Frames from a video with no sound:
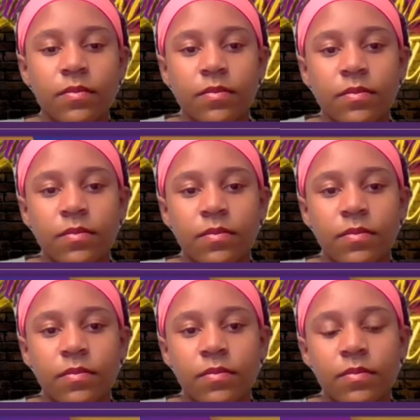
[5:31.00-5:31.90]

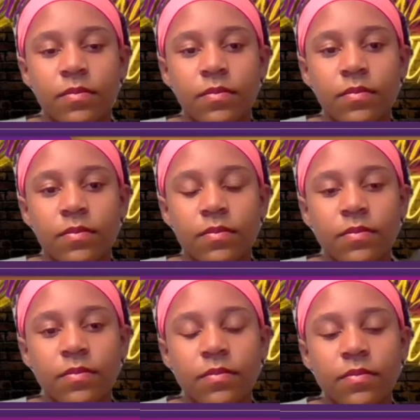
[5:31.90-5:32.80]

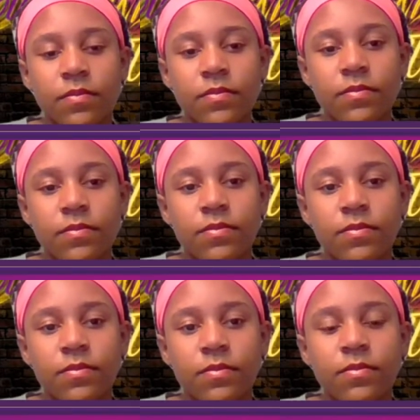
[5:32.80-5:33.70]

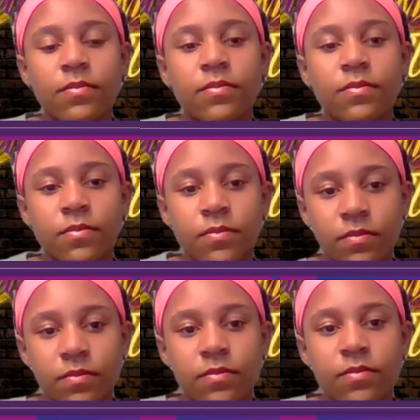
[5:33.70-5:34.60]

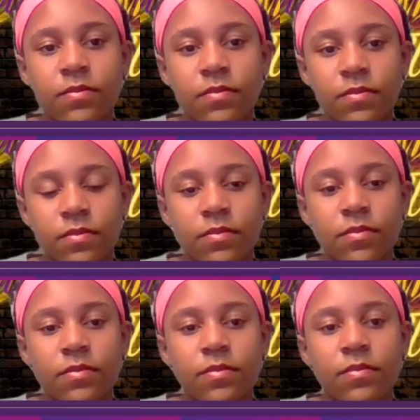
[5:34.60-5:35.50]

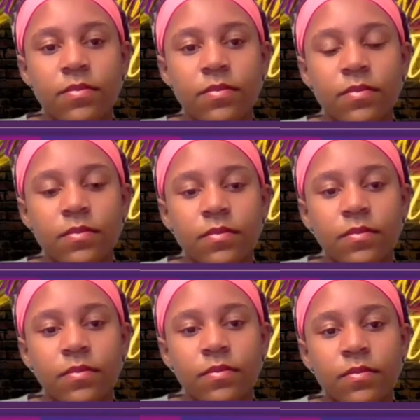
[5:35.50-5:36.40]

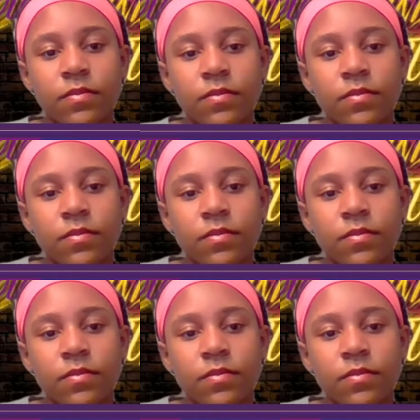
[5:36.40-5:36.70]
This person isn't speaking.